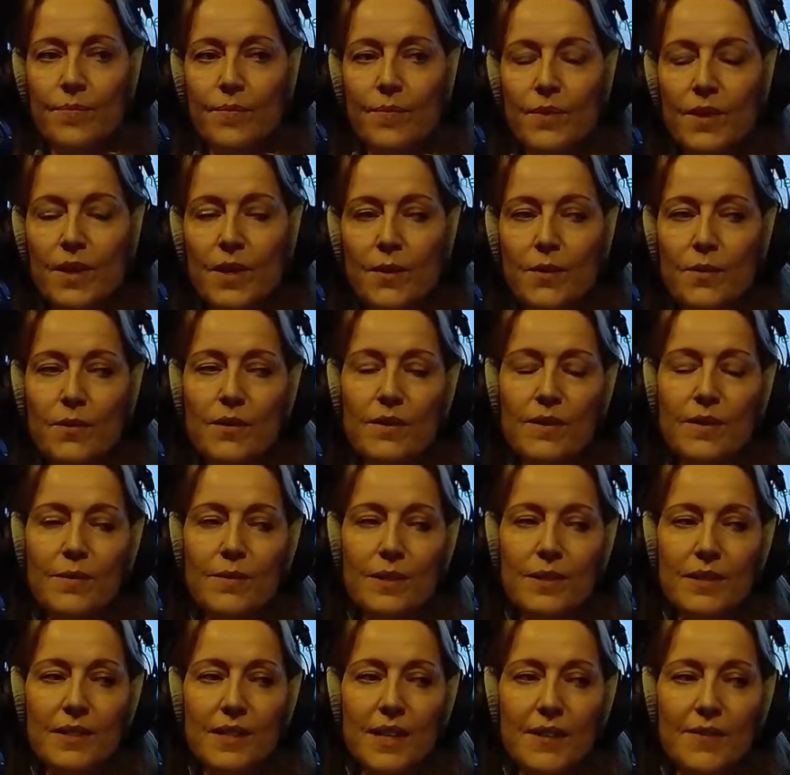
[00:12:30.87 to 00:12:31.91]
There
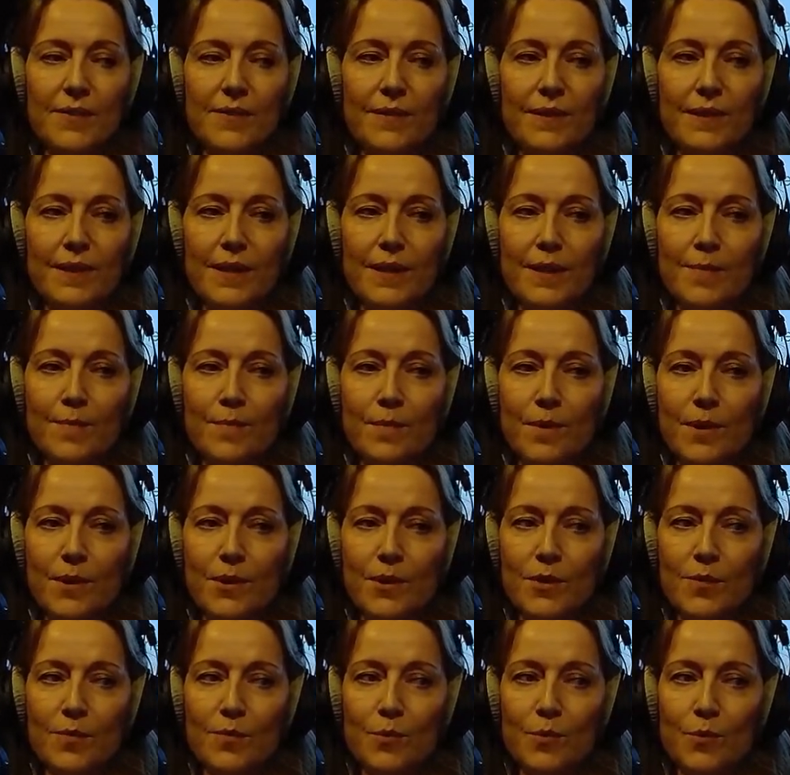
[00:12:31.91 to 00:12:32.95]
was definitely
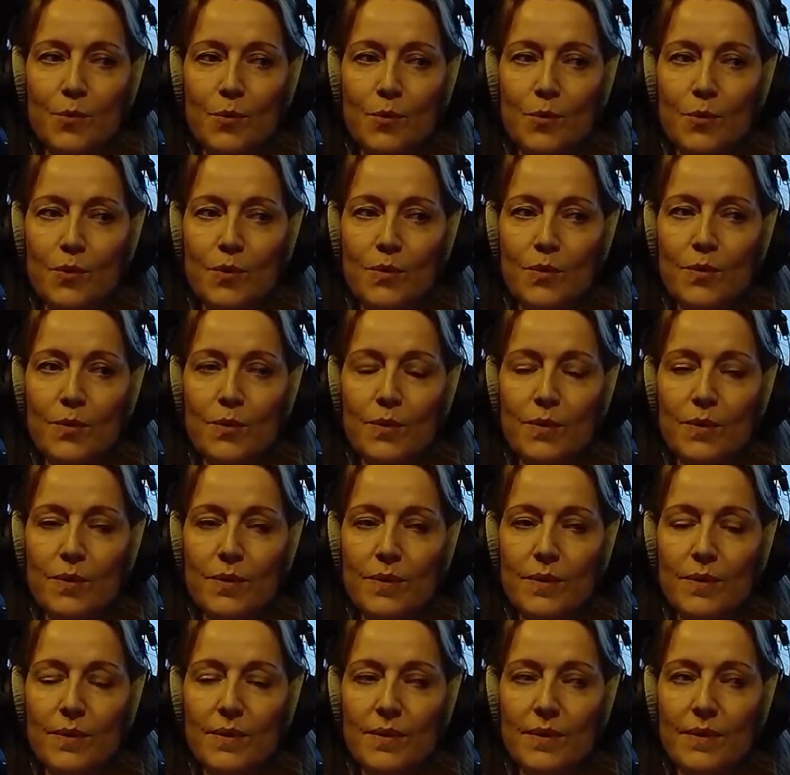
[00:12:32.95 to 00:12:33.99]
much more of
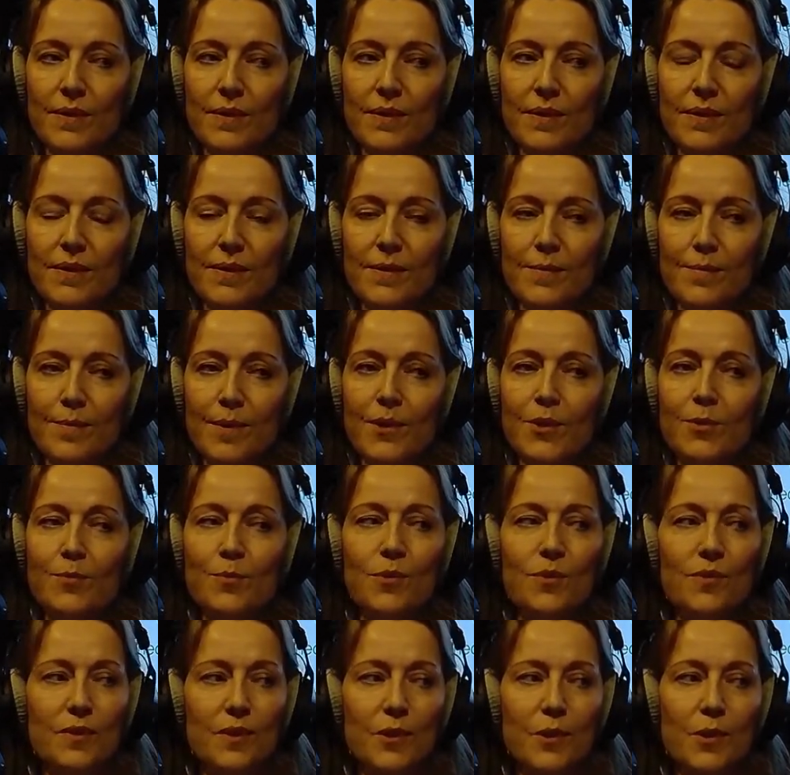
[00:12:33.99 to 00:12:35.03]

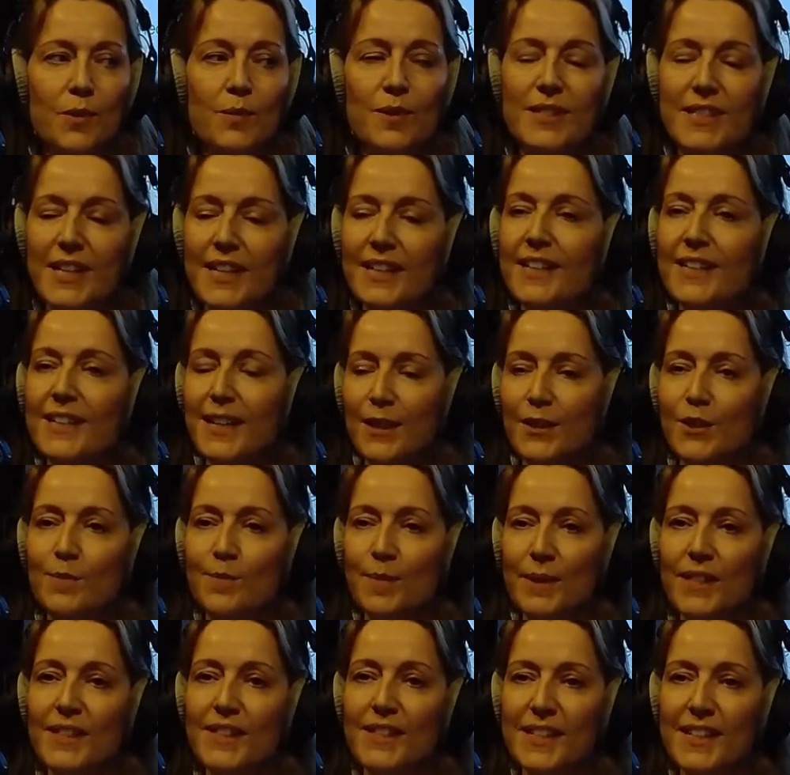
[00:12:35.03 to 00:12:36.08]
a requirement to take
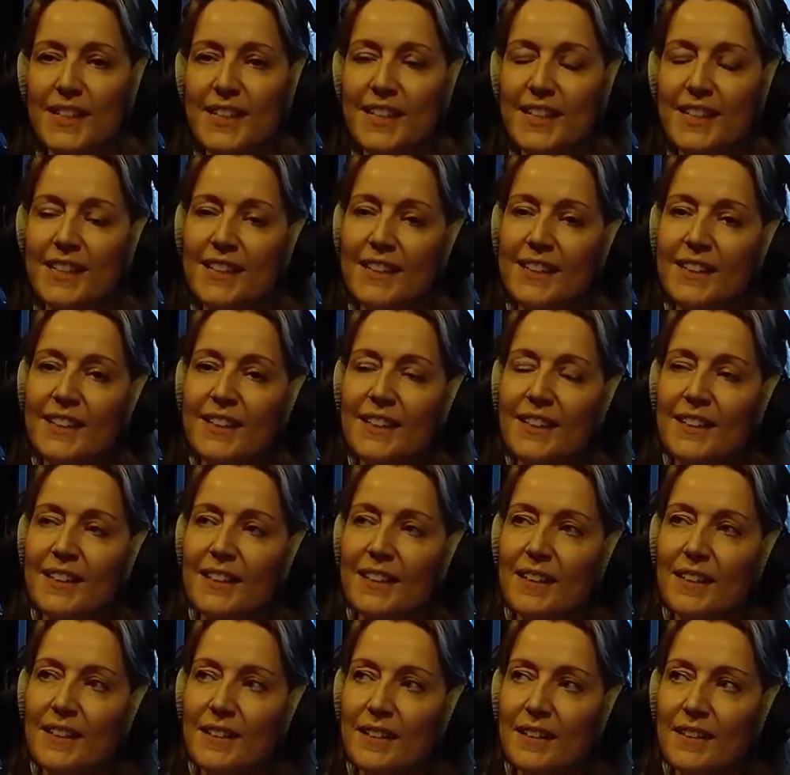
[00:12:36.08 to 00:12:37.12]
accountability,
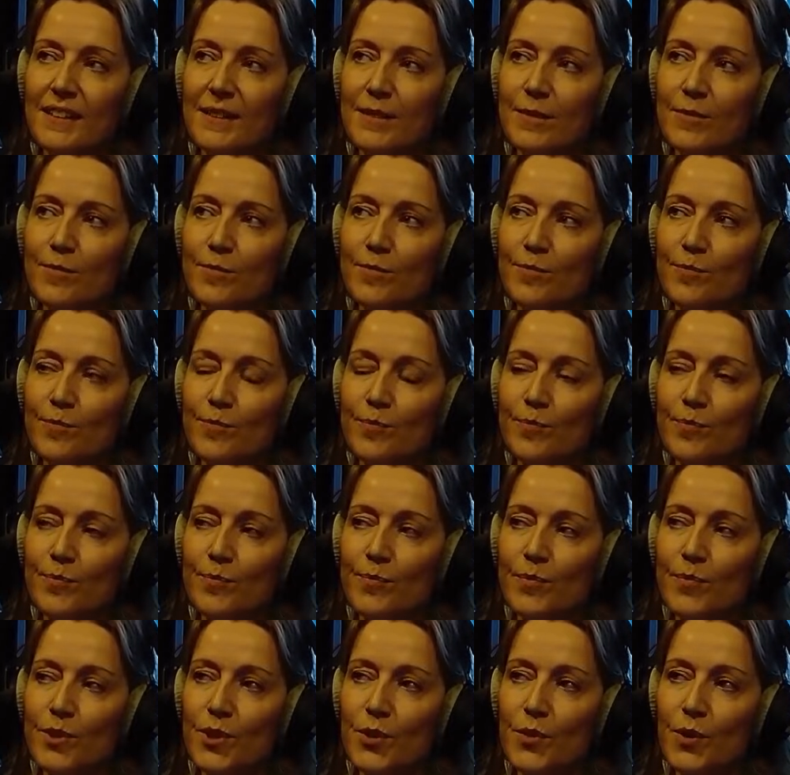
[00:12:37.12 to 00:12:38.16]

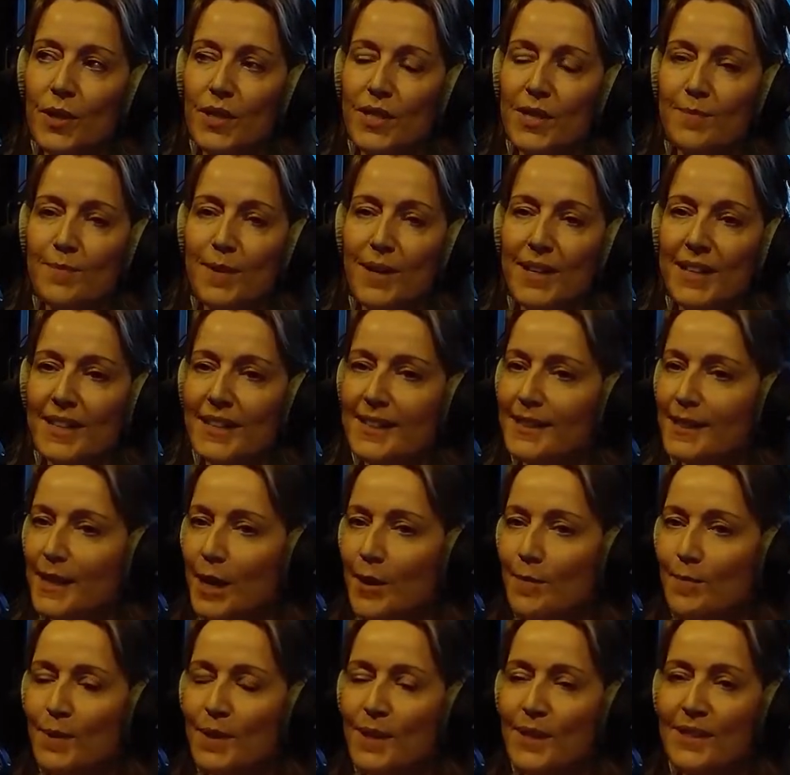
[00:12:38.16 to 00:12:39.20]
to actually make things
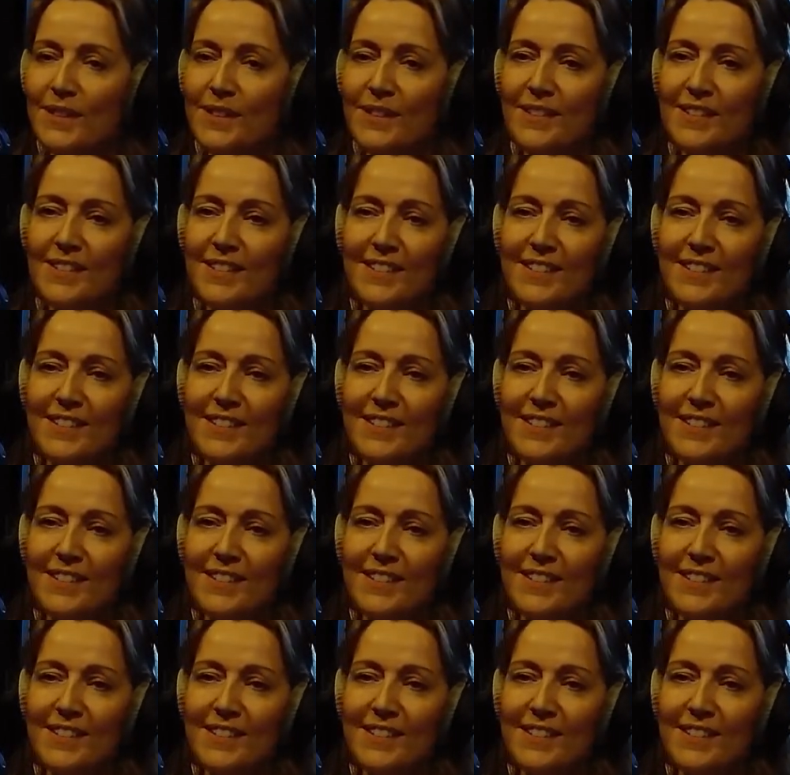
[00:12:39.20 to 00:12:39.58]
happen.